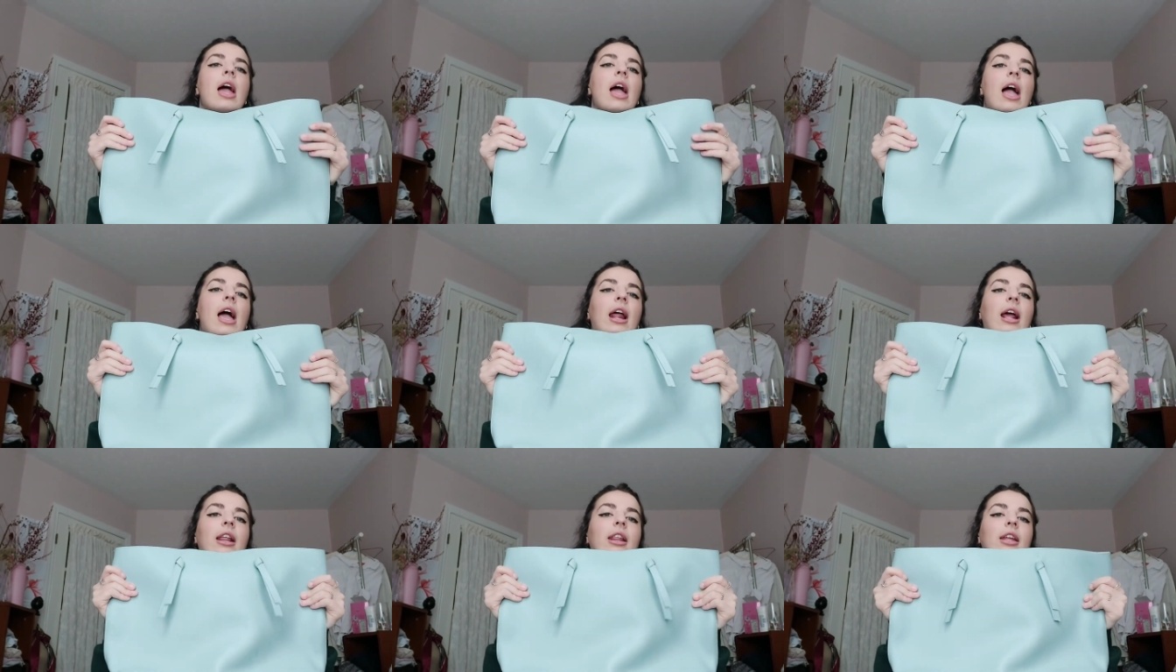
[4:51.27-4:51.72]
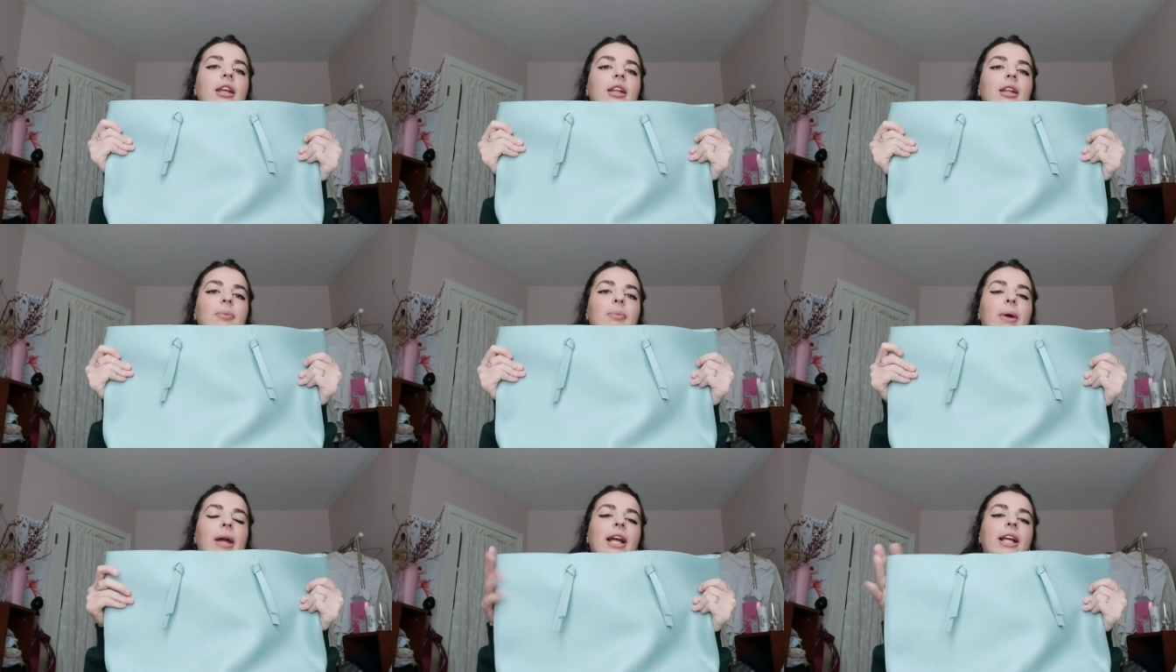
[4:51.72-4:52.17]
And I think a
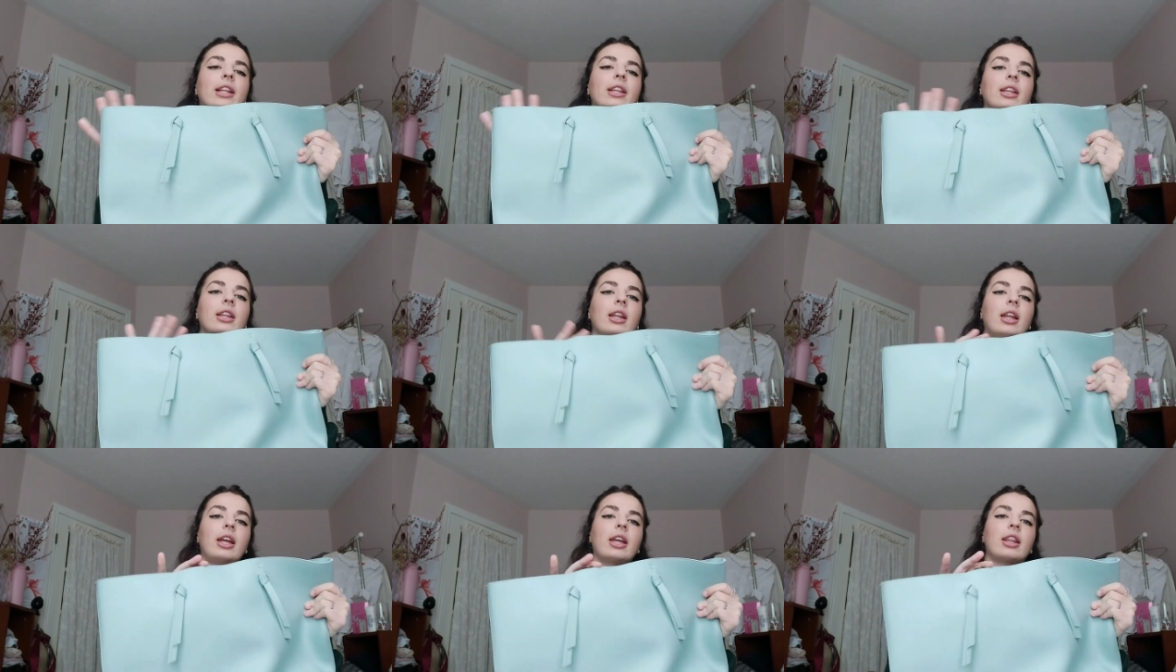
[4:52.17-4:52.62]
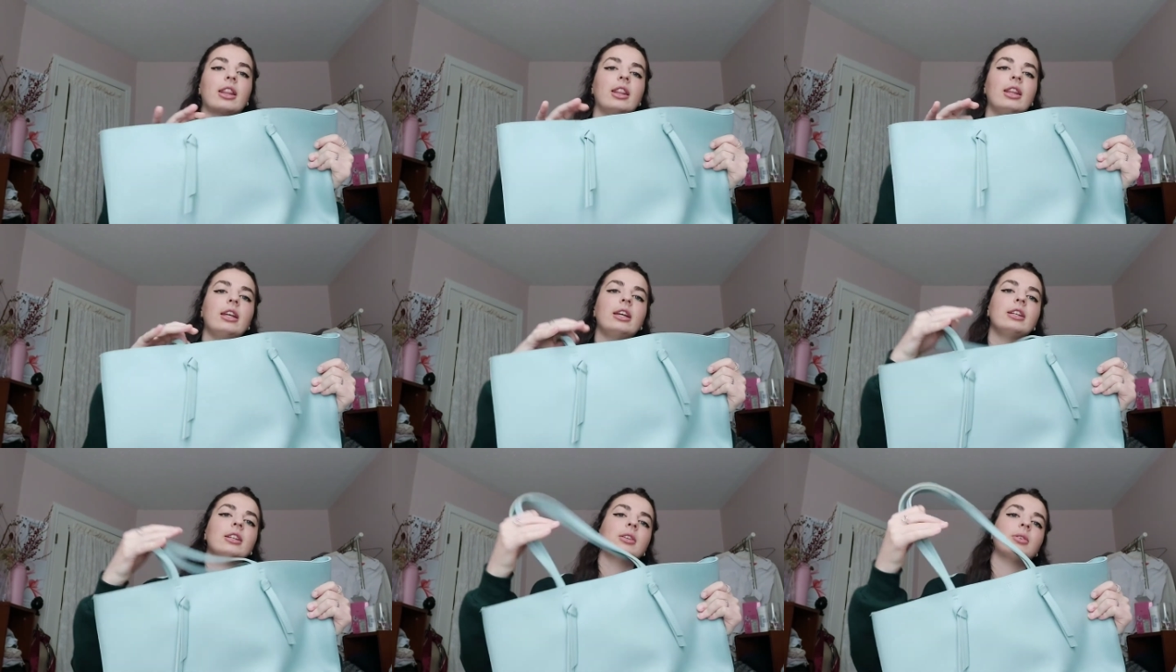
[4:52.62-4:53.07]
bag like
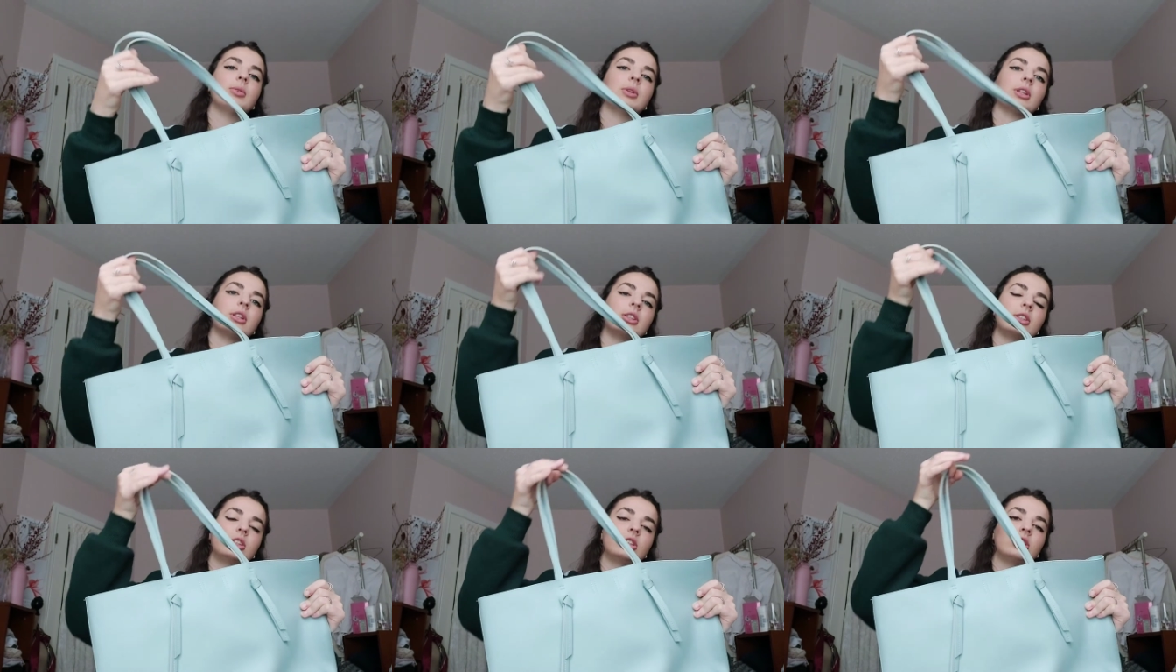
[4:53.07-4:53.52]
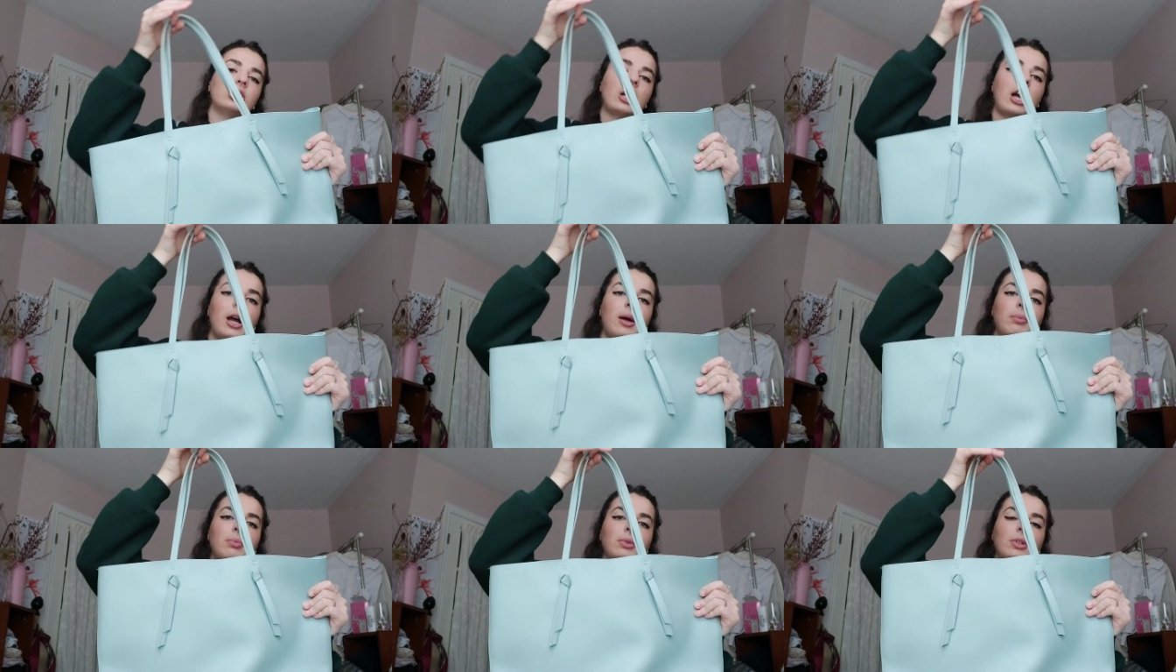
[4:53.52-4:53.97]
this with the
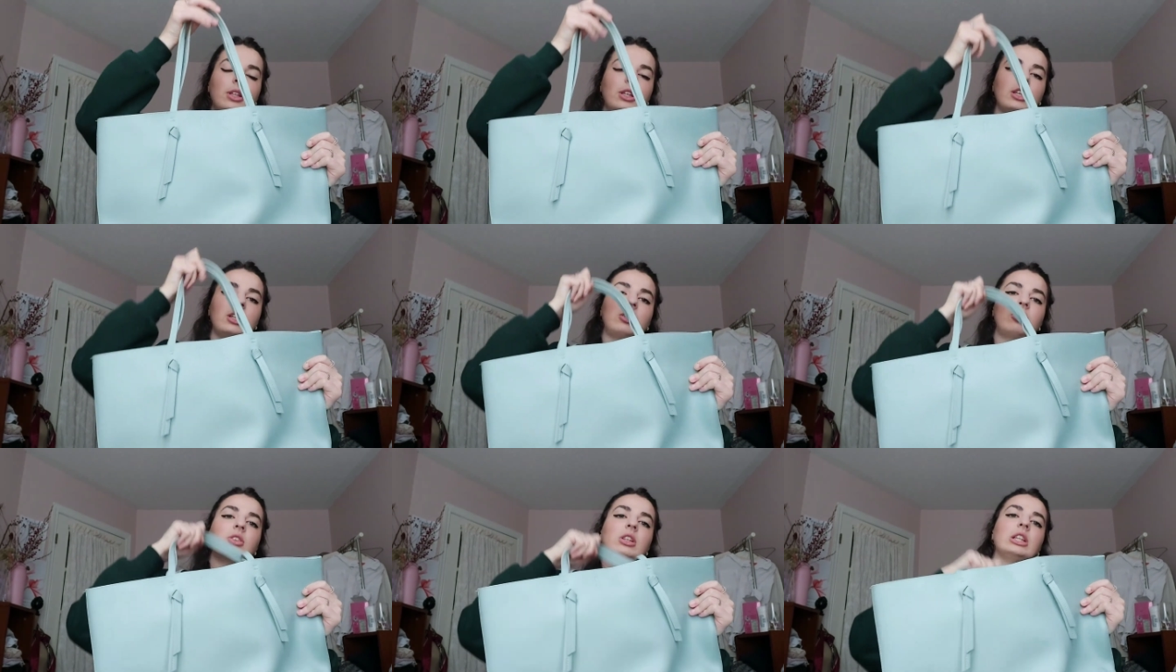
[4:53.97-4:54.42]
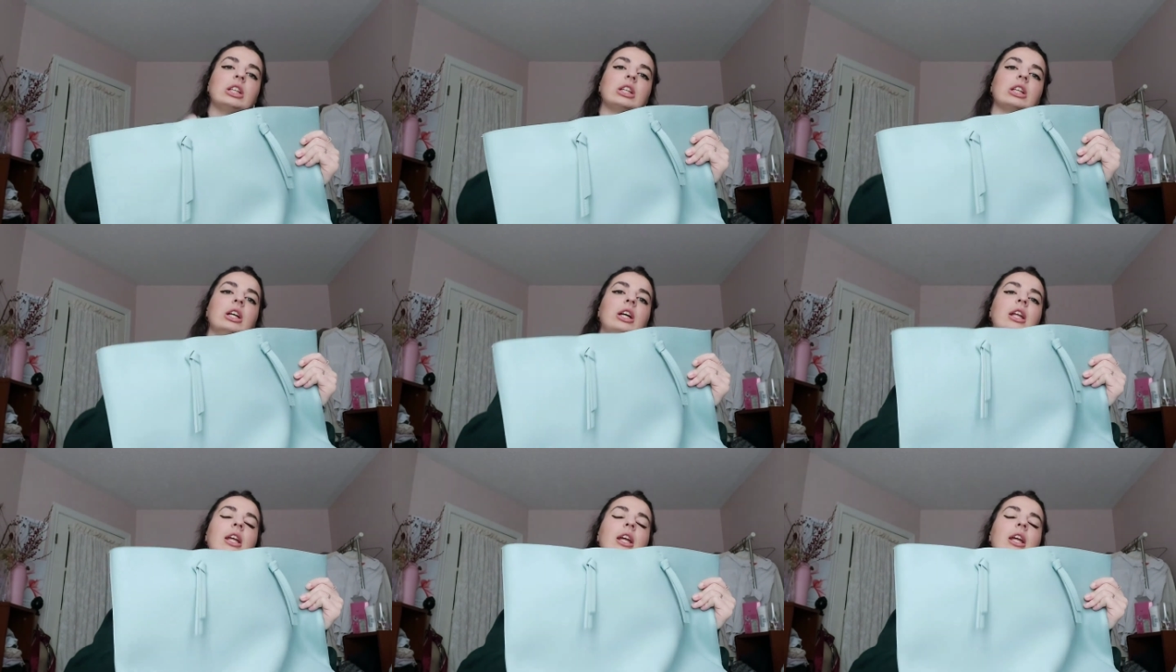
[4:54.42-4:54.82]
straps is really good.